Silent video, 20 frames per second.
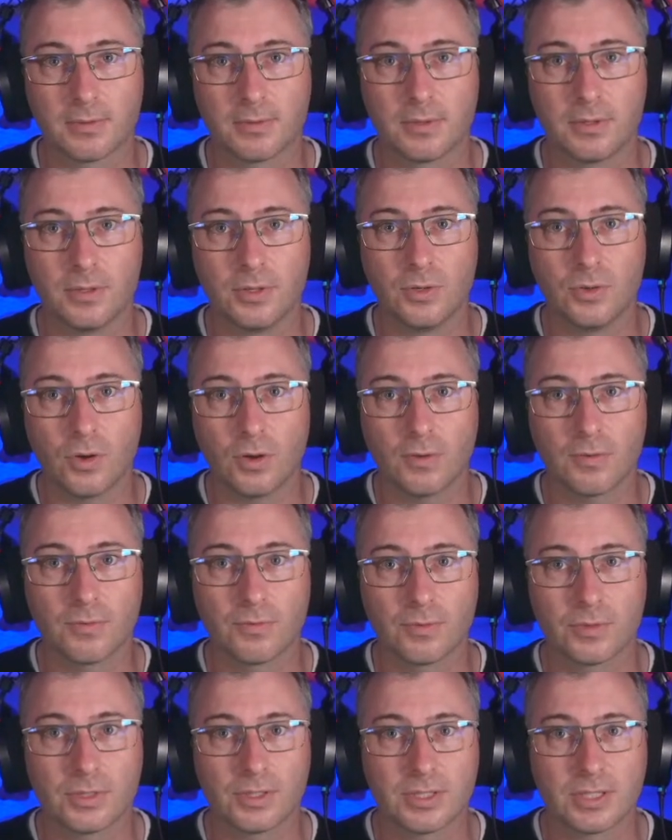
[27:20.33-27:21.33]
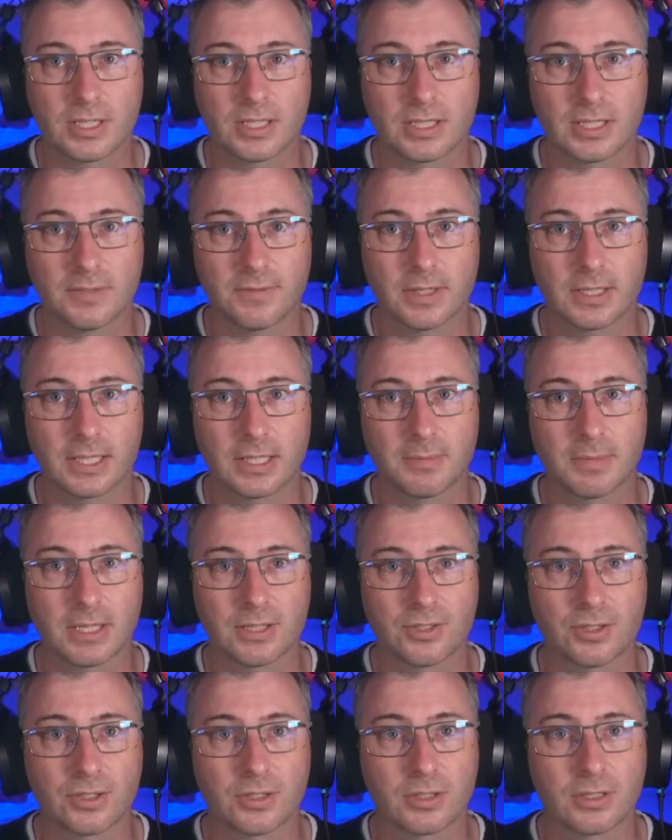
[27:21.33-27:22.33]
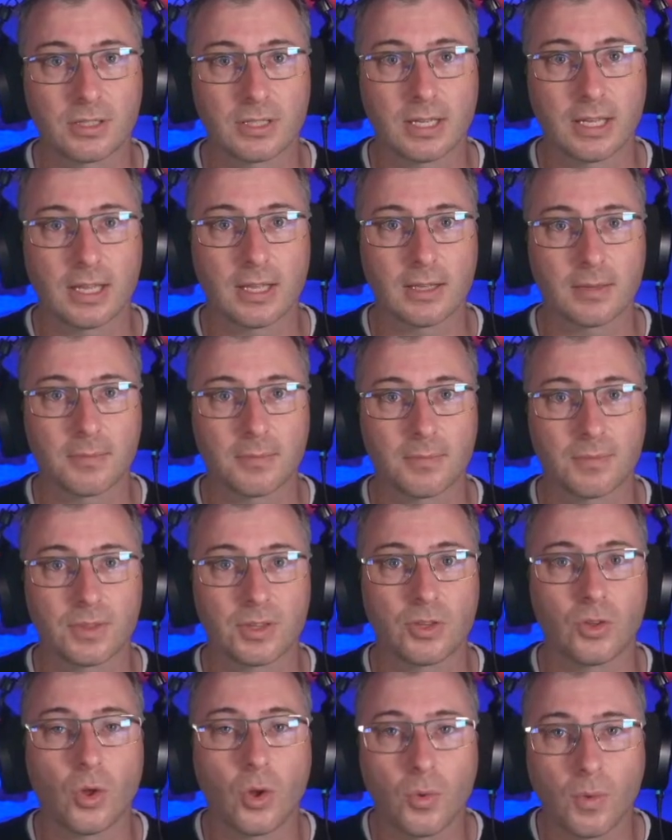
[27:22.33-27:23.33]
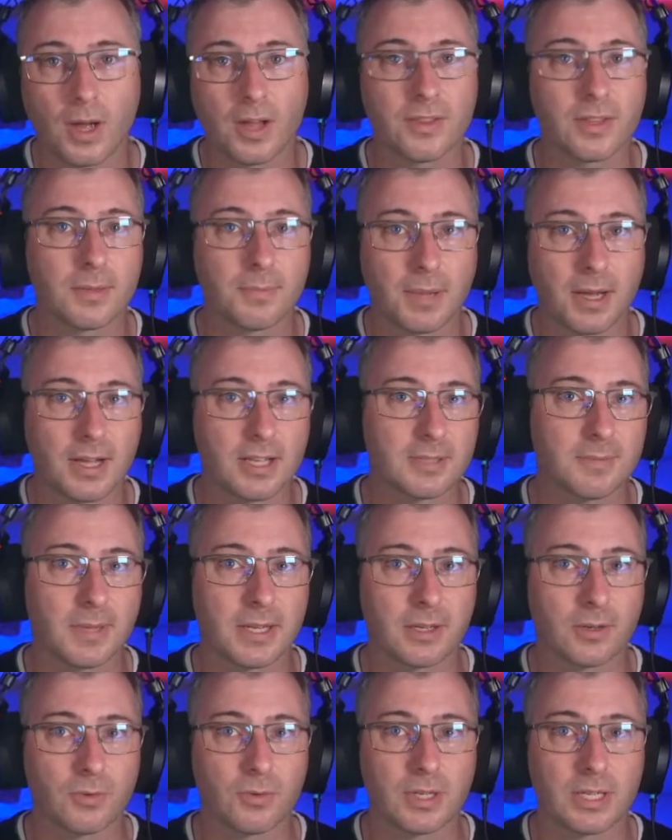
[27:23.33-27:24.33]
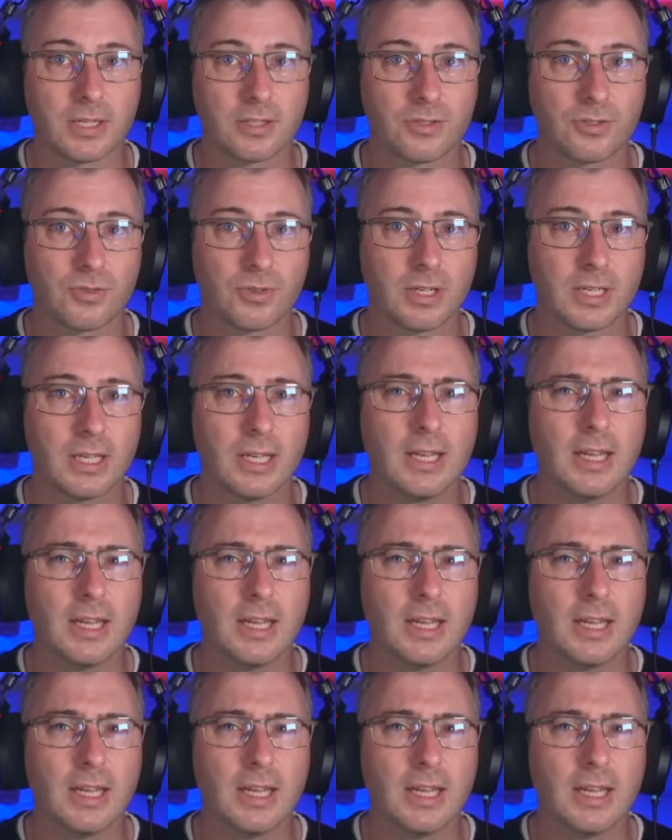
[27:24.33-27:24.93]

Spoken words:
not significantly mentioned no other past medical history.